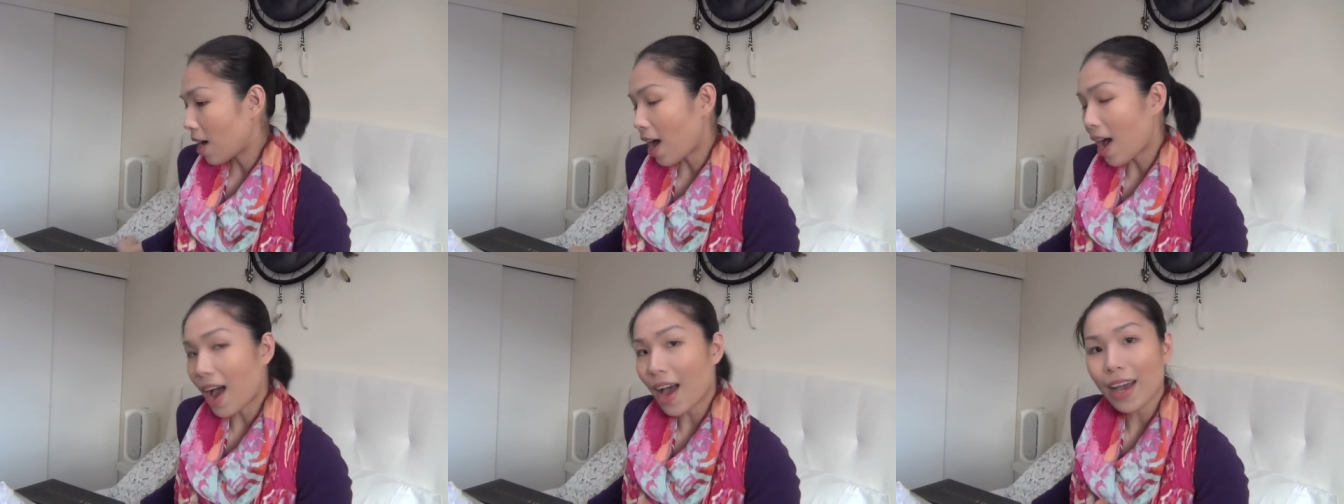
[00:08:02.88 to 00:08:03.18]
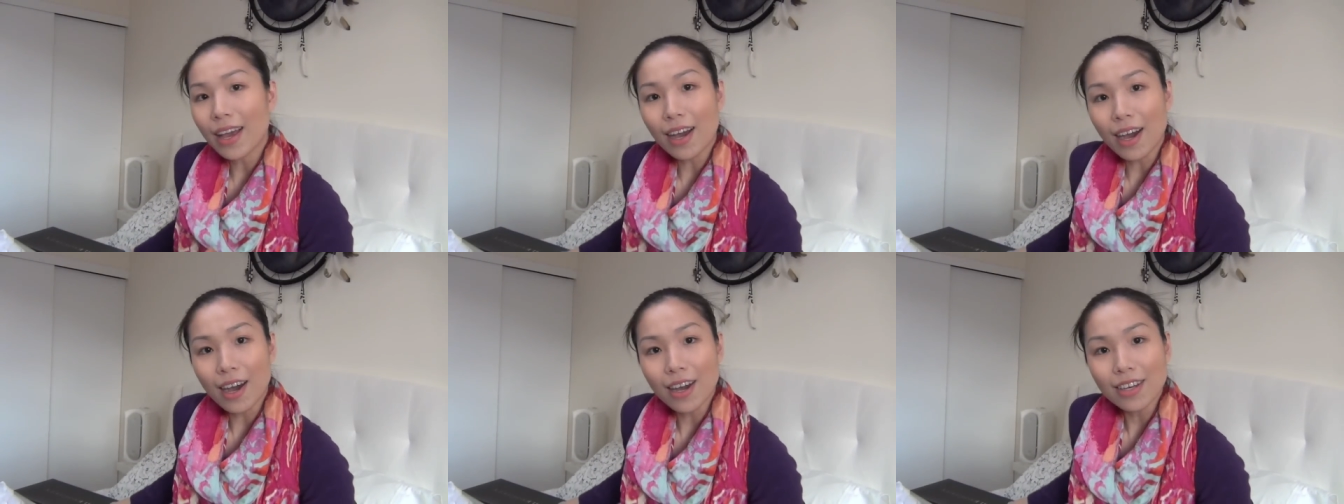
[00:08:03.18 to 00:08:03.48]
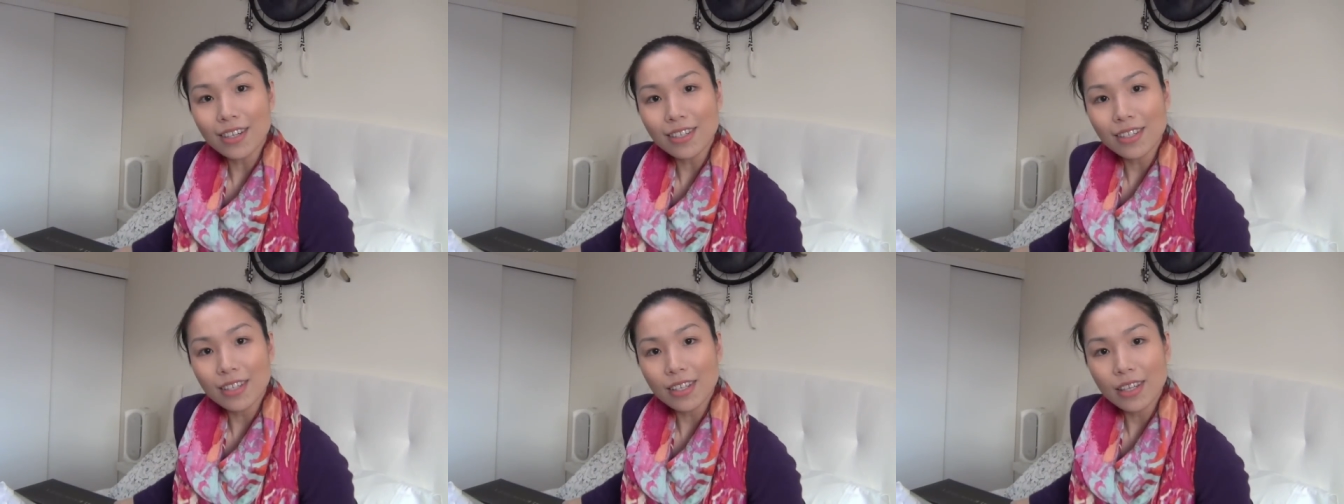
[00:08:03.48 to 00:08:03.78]
I
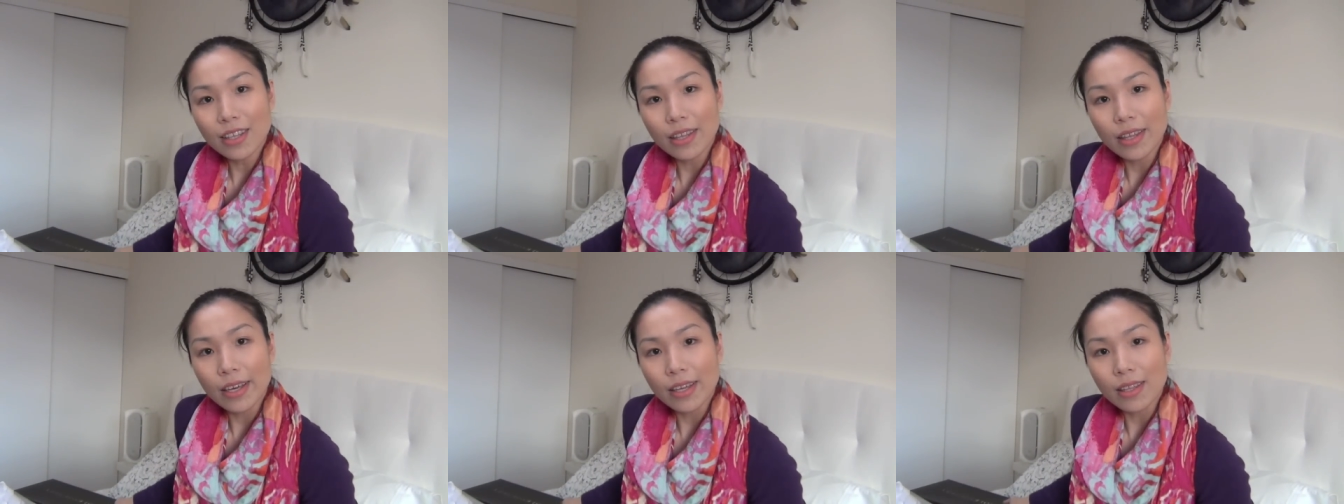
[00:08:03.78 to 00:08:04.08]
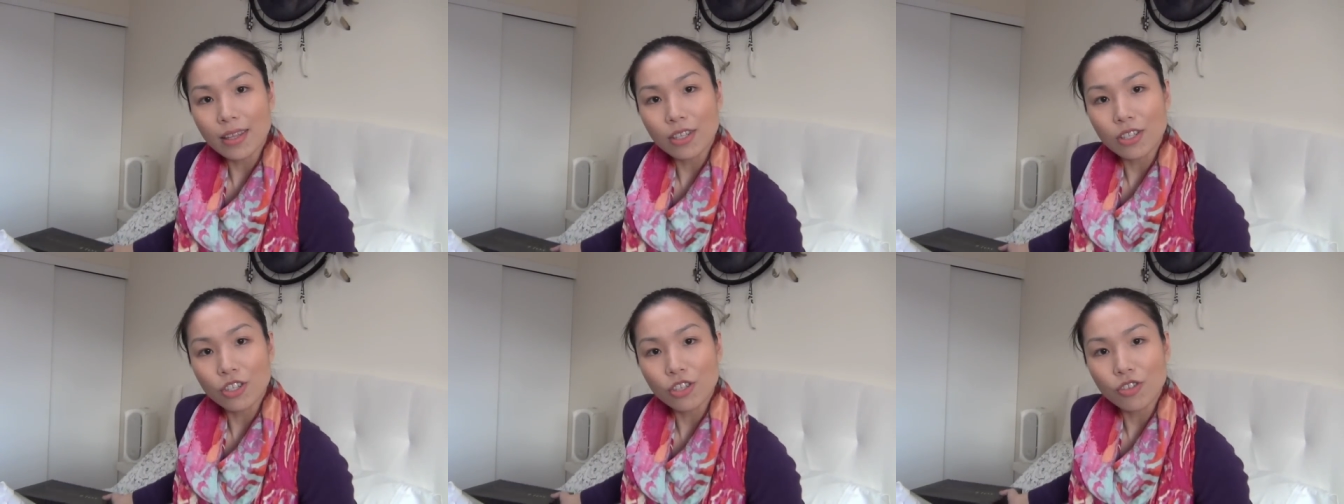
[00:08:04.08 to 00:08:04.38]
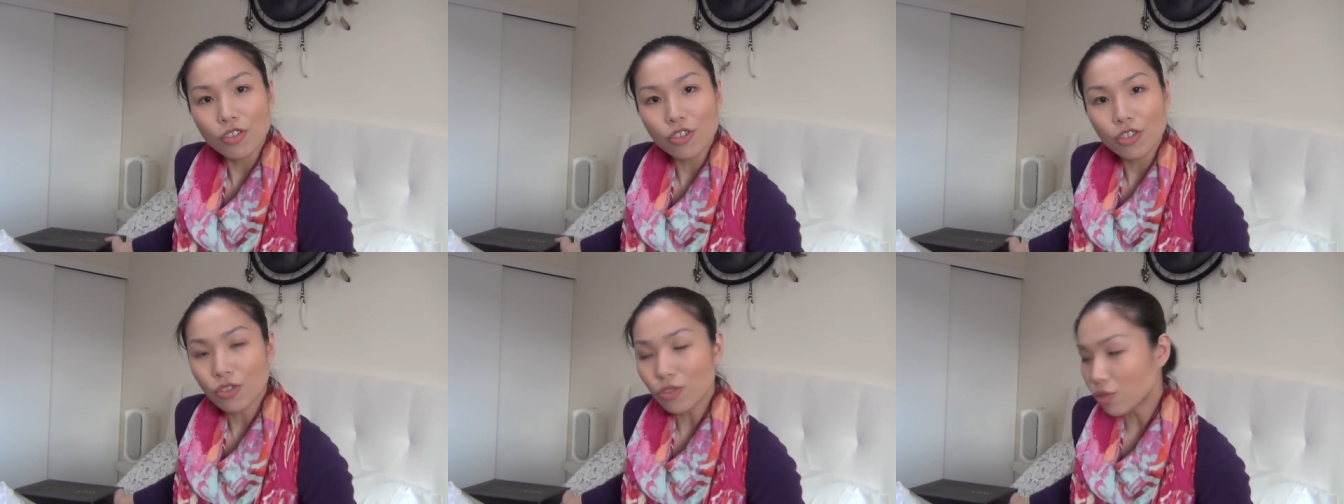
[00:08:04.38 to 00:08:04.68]
honestly think the
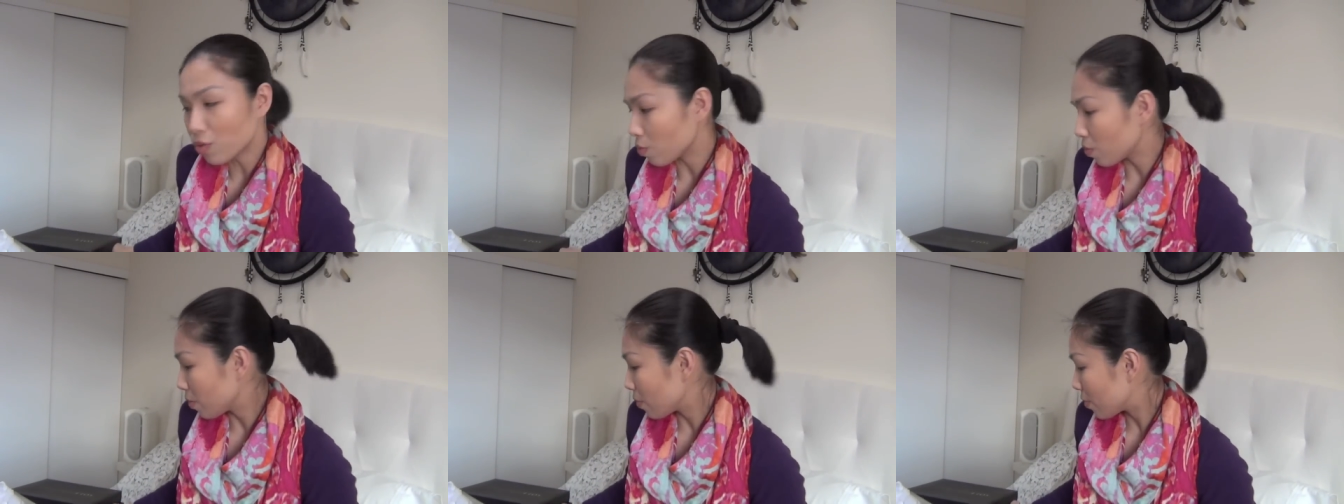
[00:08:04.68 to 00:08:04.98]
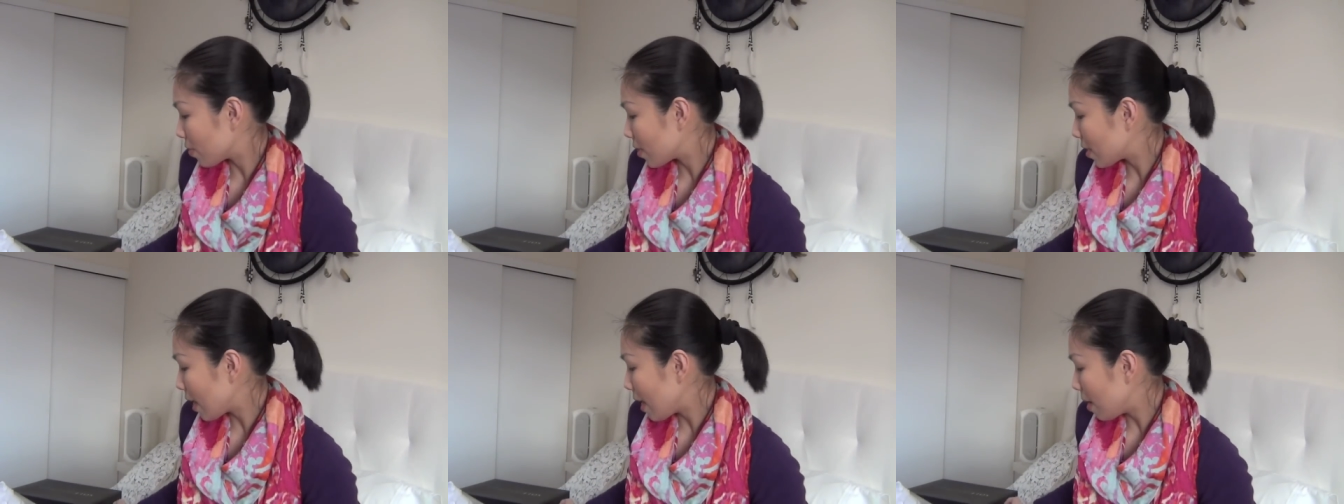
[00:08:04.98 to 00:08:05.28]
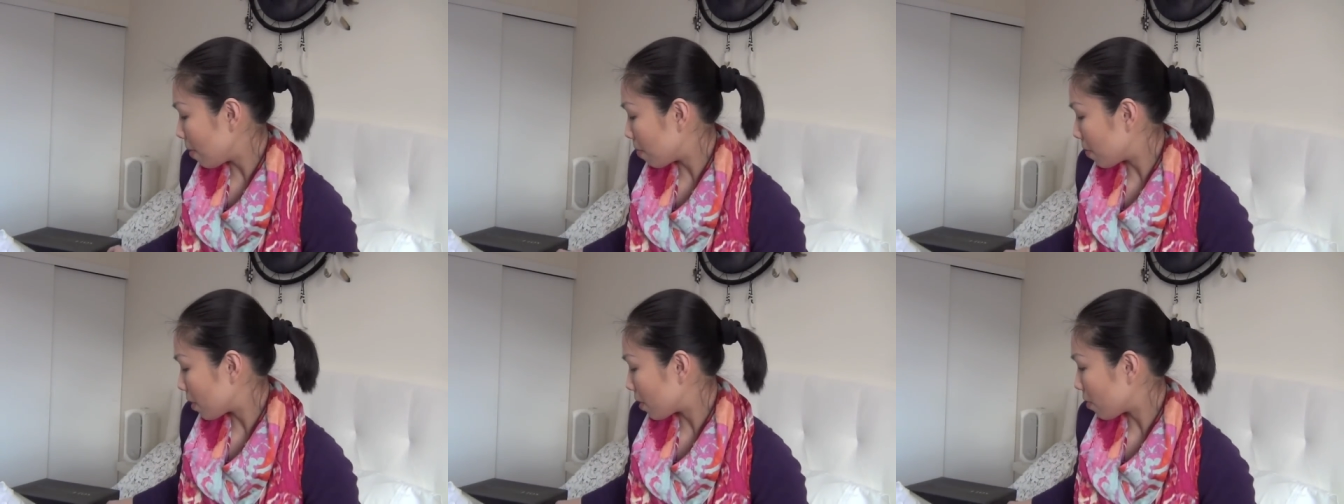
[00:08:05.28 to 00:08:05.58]
two shoes were the
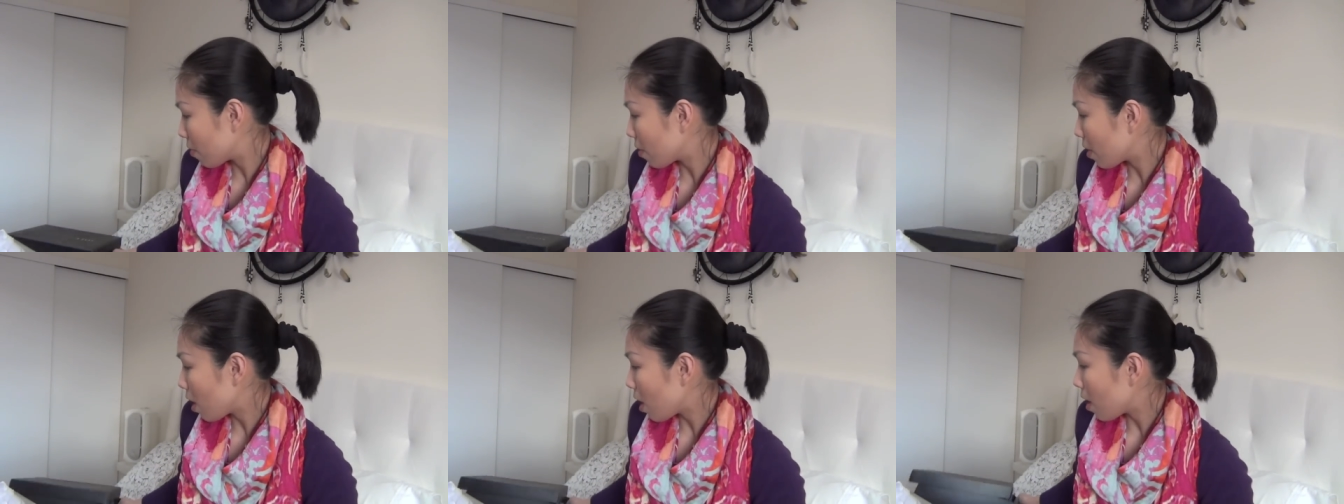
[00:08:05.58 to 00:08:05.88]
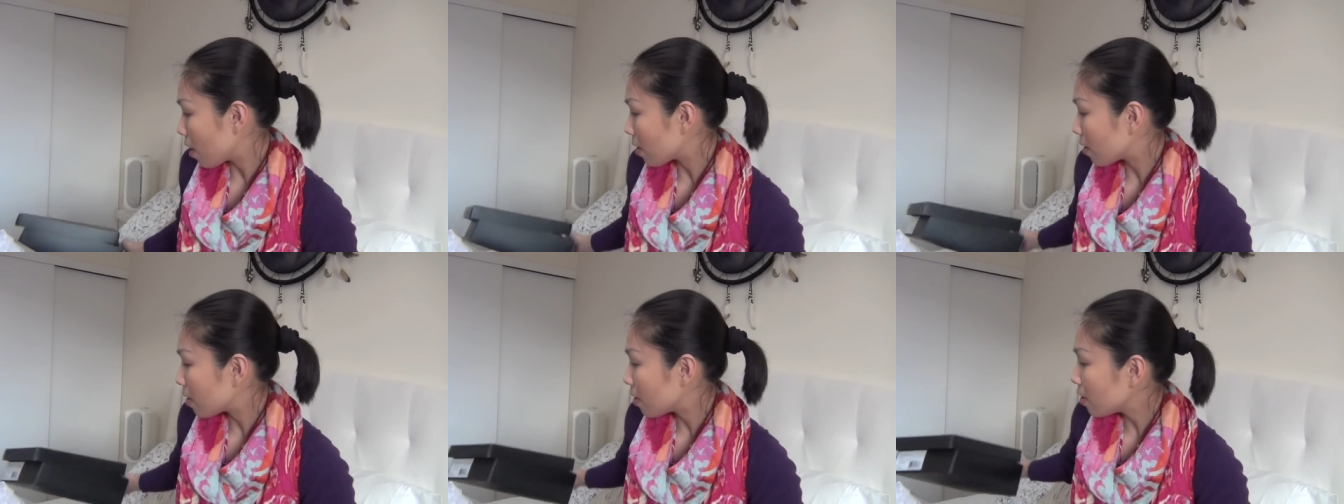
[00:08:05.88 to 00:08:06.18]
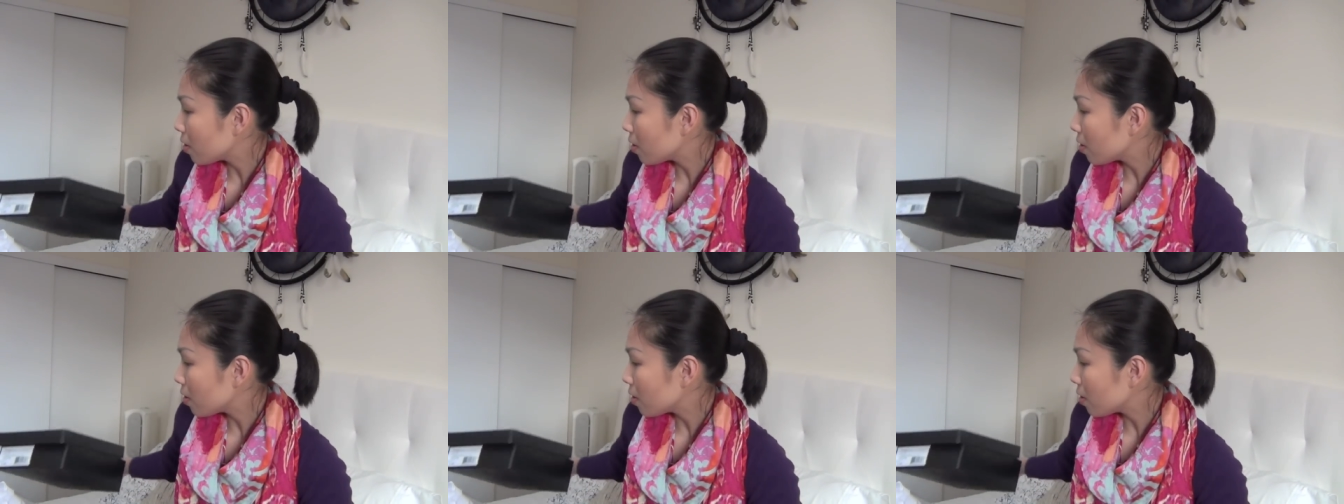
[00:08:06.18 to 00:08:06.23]
same, but they're not.